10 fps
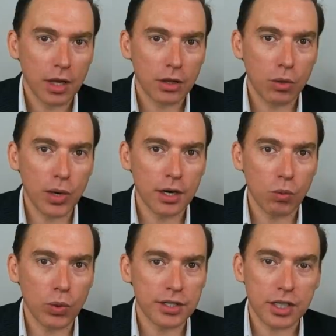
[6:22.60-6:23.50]
The
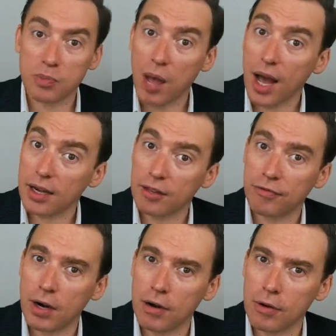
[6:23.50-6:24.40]
winner wins a spot in the
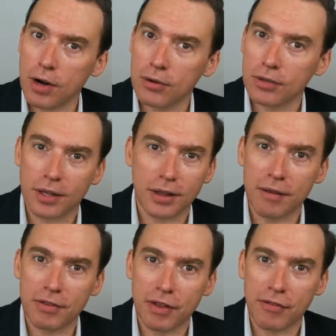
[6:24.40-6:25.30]
front row, the
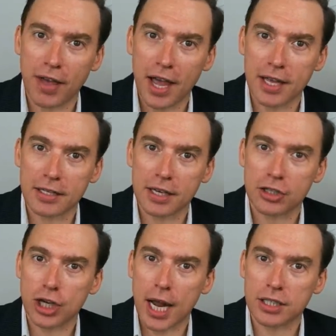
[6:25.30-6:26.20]
love of the fans, and a
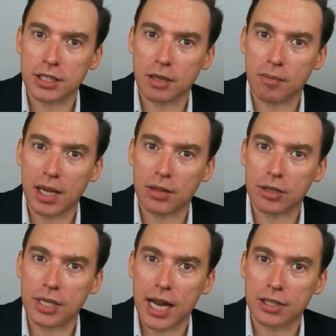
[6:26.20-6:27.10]
chance to make
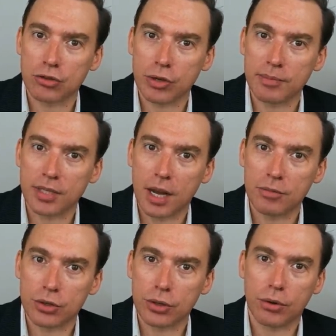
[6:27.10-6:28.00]
their dance dreams
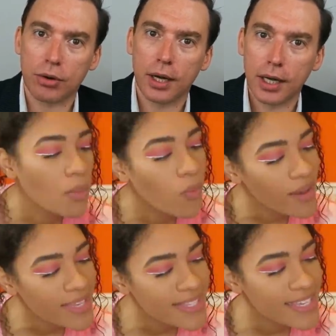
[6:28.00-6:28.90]
come true. But
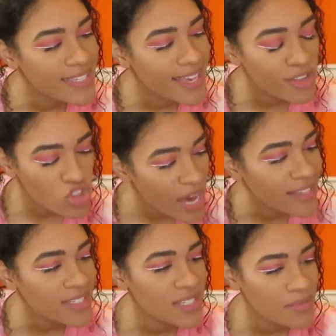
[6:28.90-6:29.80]
what is this, a
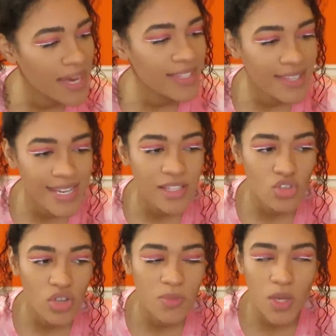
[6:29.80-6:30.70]
chance to make their
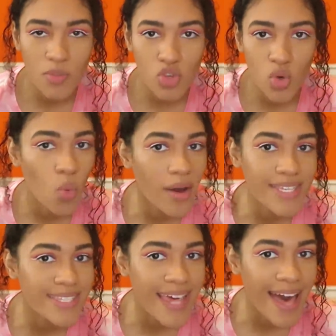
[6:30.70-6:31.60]
dance dreams come true? What
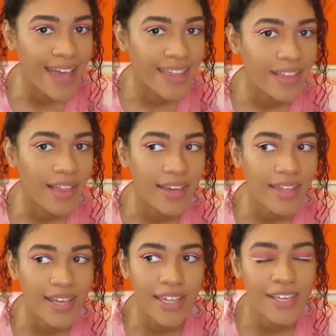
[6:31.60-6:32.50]
is that? Like,
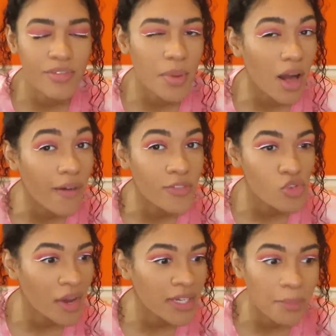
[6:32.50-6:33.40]
are they going to give them a
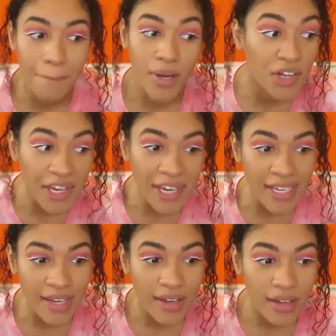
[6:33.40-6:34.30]
contract?
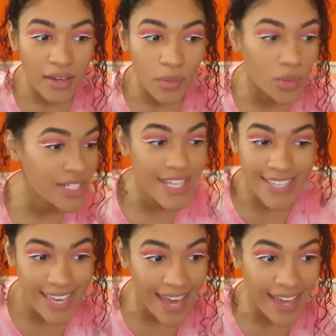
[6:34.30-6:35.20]
Money? What do
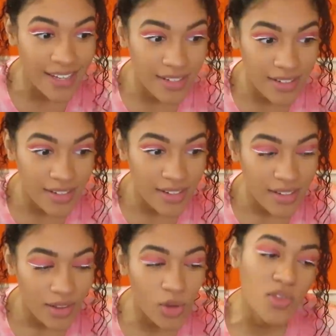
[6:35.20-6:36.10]
they get?
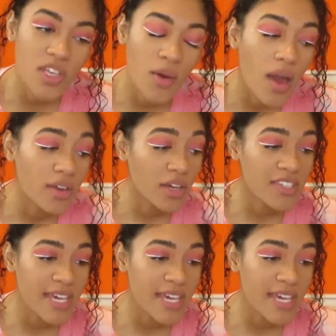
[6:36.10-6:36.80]
Also, gonna